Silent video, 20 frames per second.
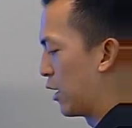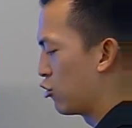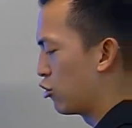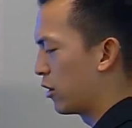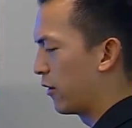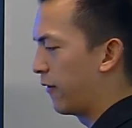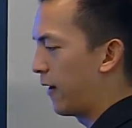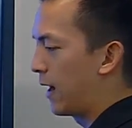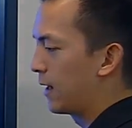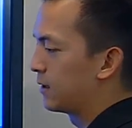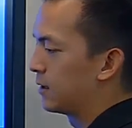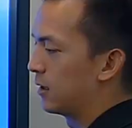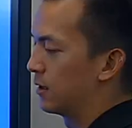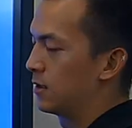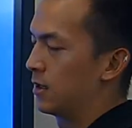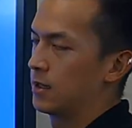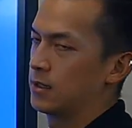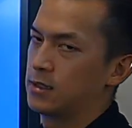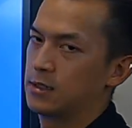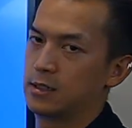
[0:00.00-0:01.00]
devices,
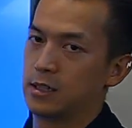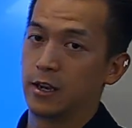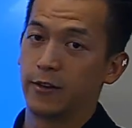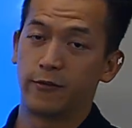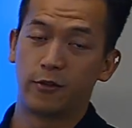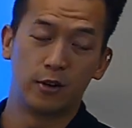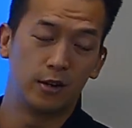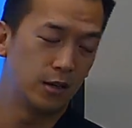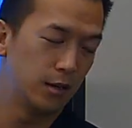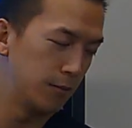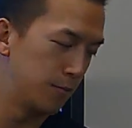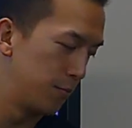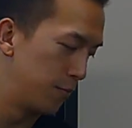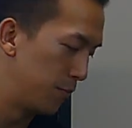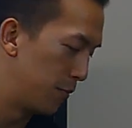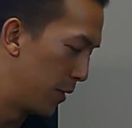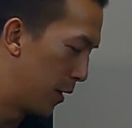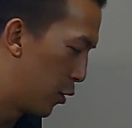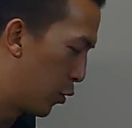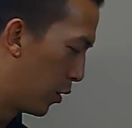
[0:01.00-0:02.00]
it's different
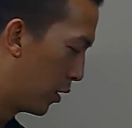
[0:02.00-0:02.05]
between